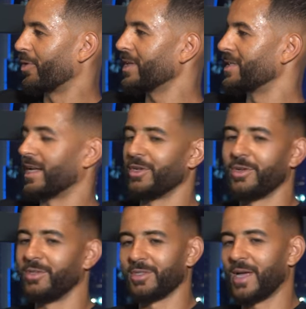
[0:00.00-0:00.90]
progresses. Like you
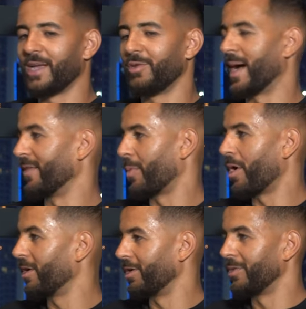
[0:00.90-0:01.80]
can just hire, you might have a
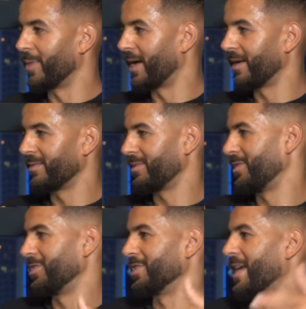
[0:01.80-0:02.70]
partner, you
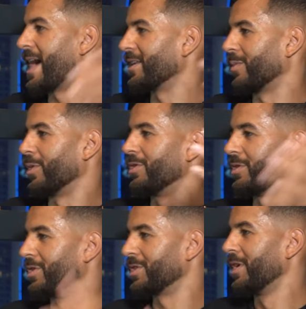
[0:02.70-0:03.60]
can just hire someone, you
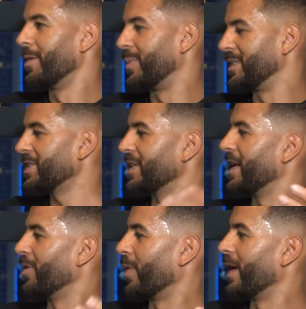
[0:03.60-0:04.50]
can just position it
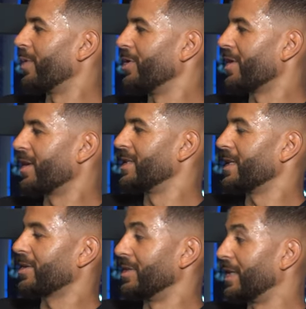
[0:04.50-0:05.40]
in a way where you can
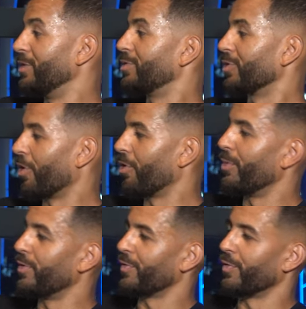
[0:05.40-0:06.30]
continue to grow and
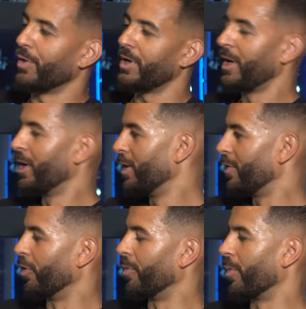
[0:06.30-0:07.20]
move it forward.
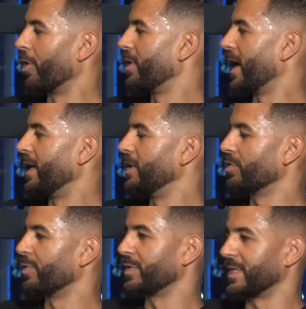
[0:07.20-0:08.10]
Football, bro, you get an
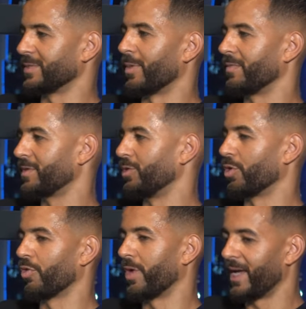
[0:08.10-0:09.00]
injury for 6 months, your
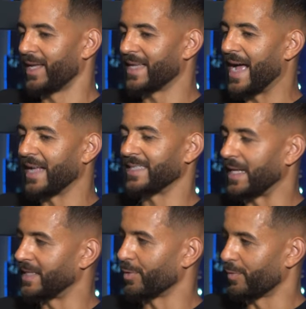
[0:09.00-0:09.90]
career is at a
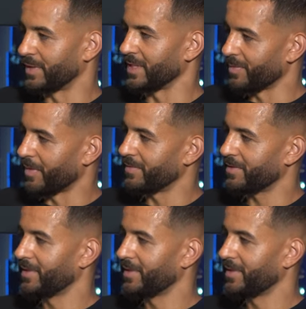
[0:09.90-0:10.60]
standstill for 6 months.